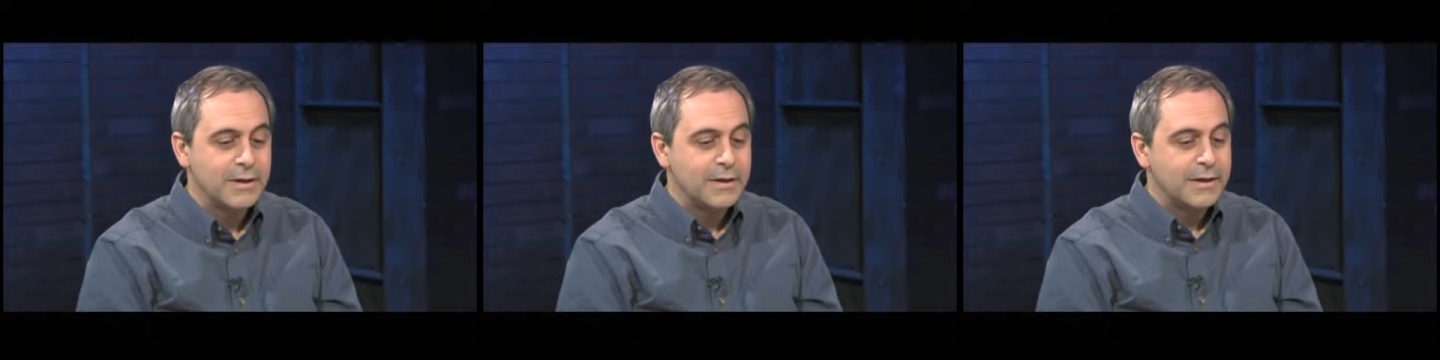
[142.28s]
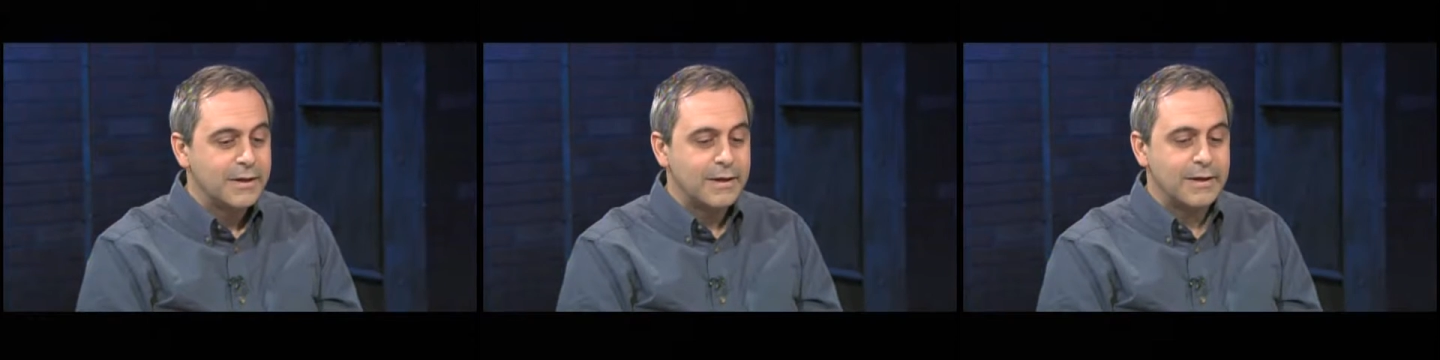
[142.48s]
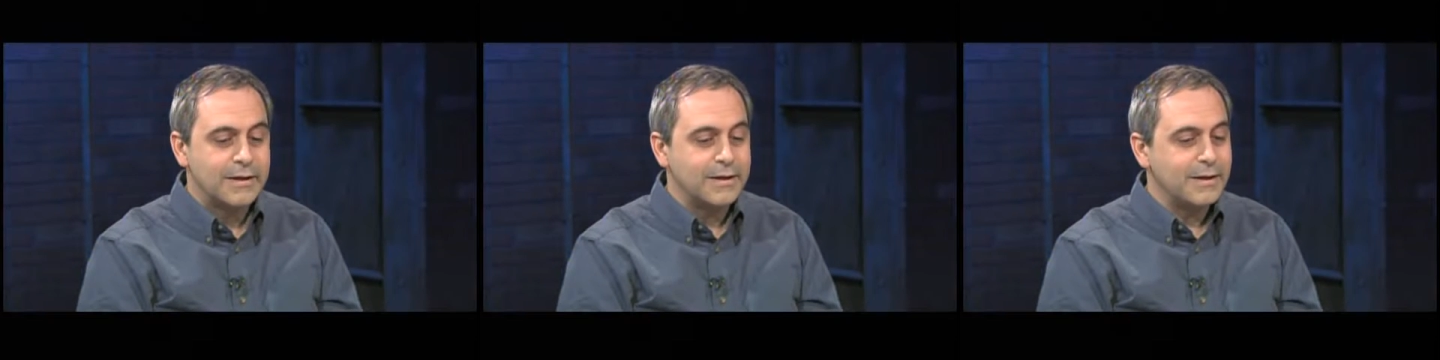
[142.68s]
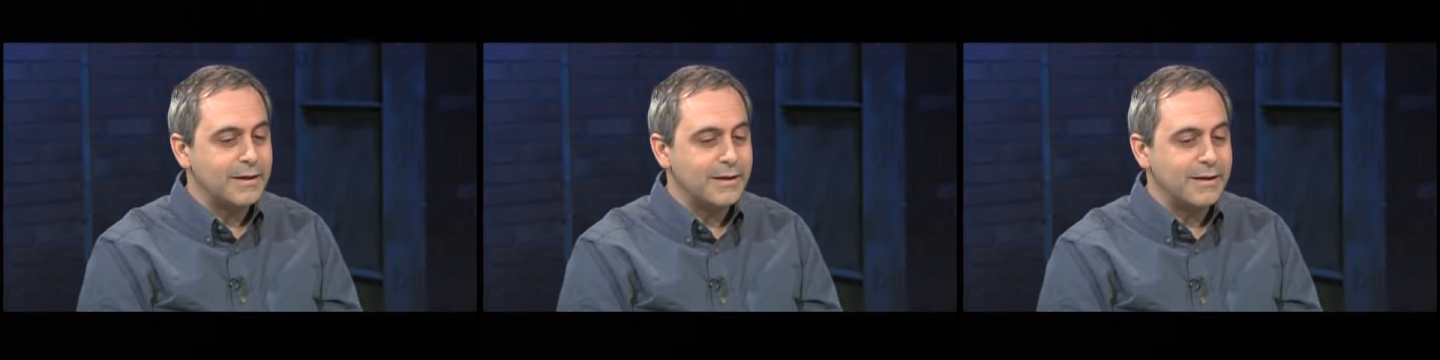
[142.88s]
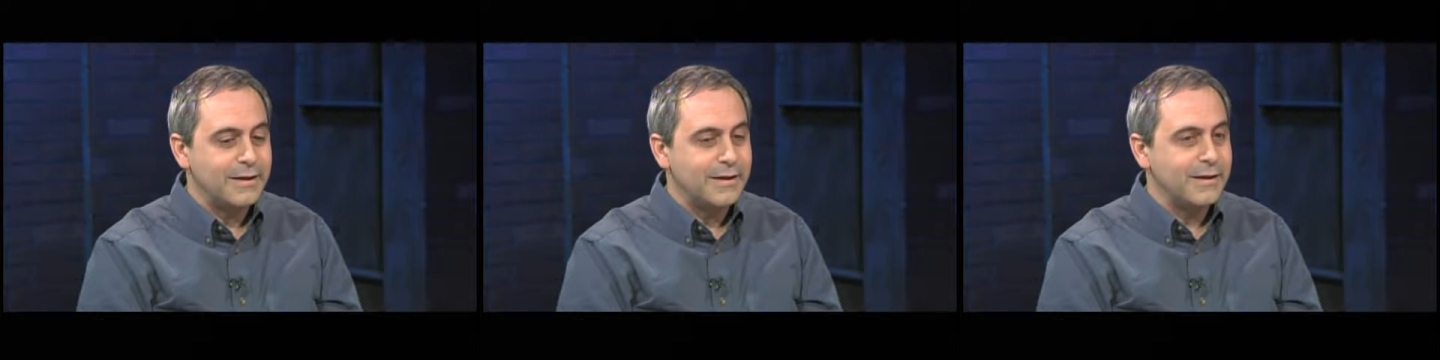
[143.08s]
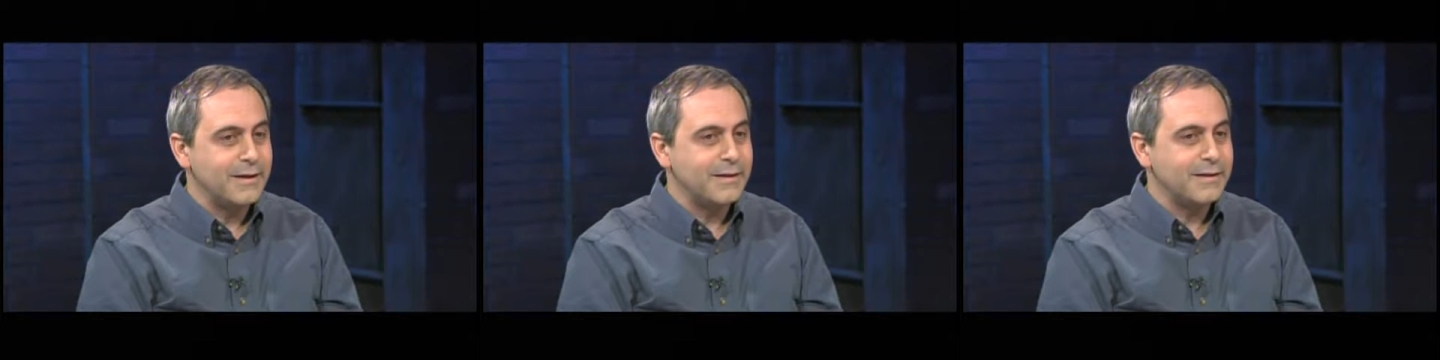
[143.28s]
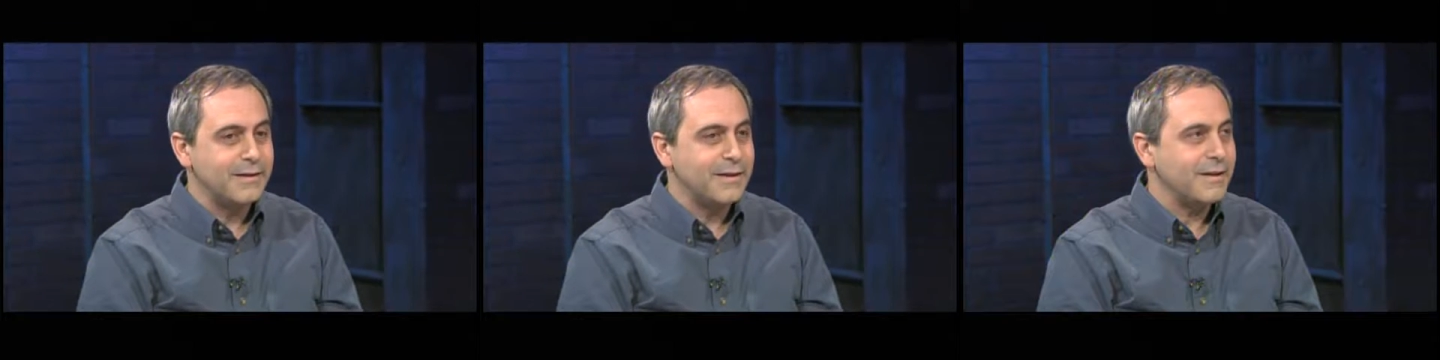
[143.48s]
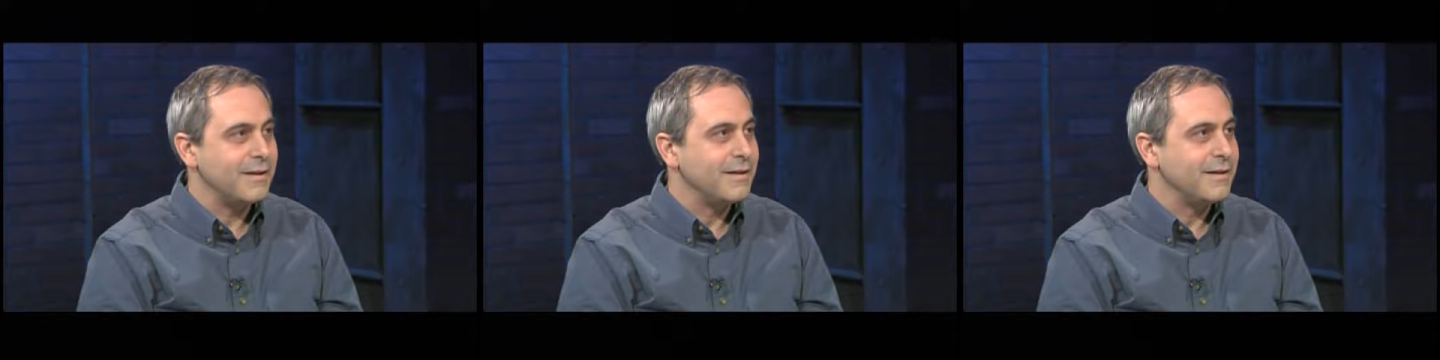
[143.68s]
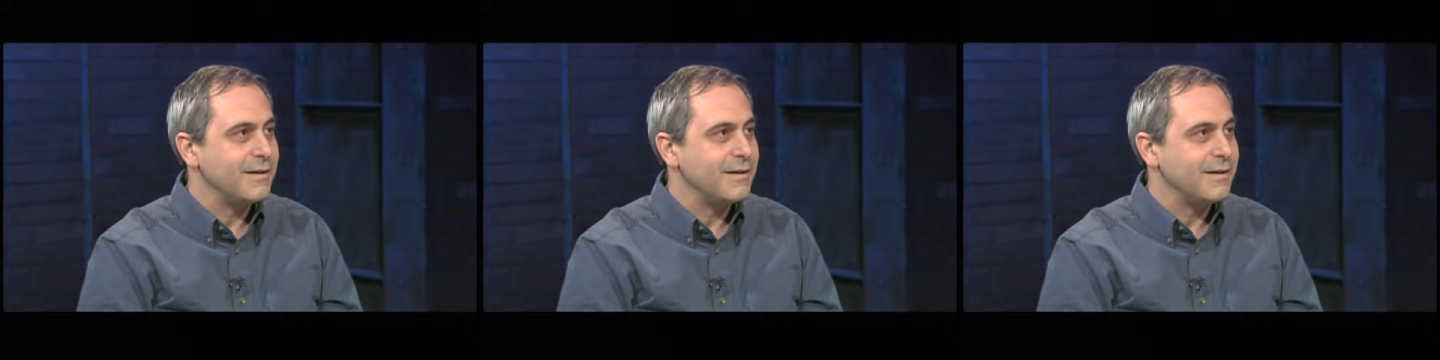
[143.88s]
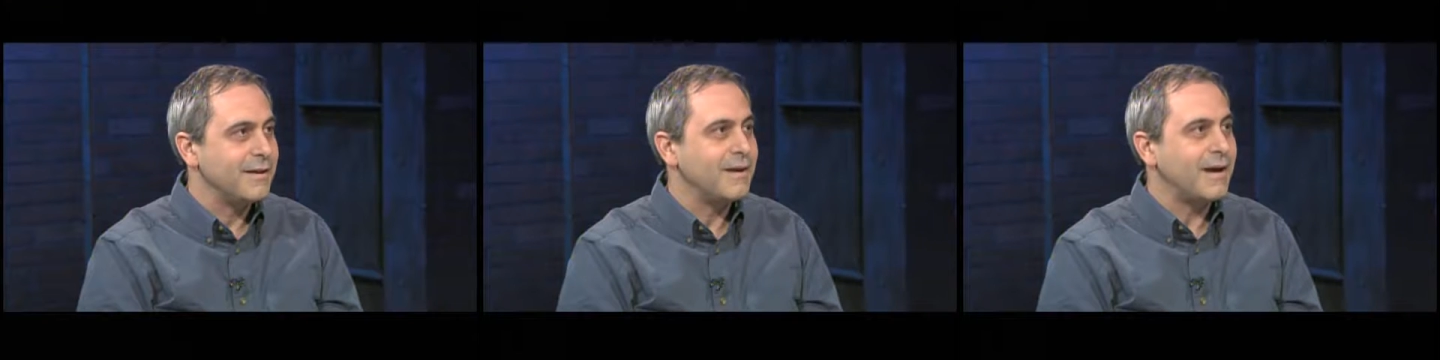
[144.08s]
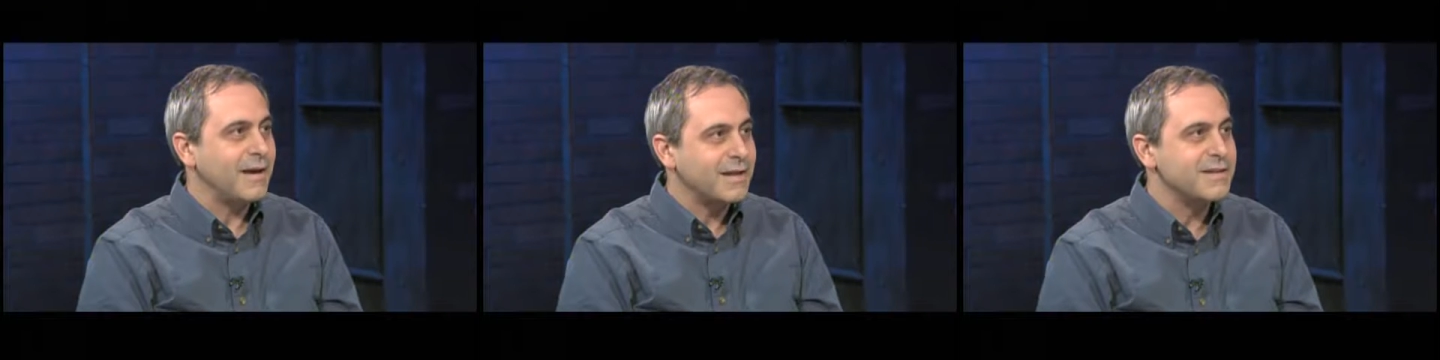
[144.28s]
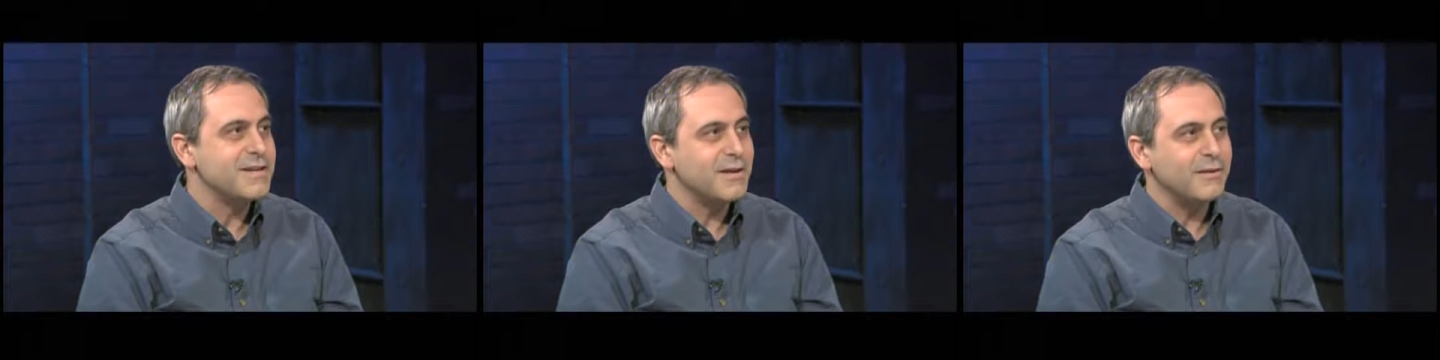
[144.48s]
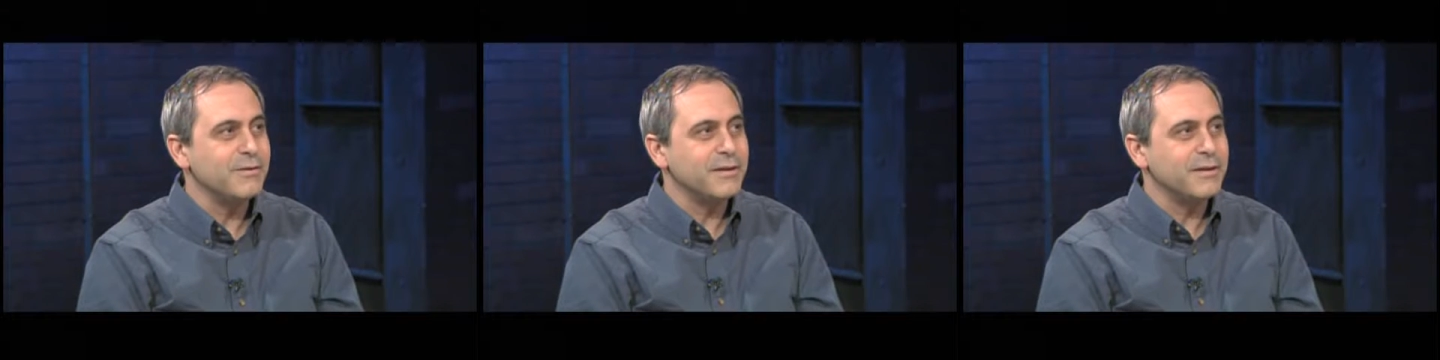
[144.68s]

And I can tell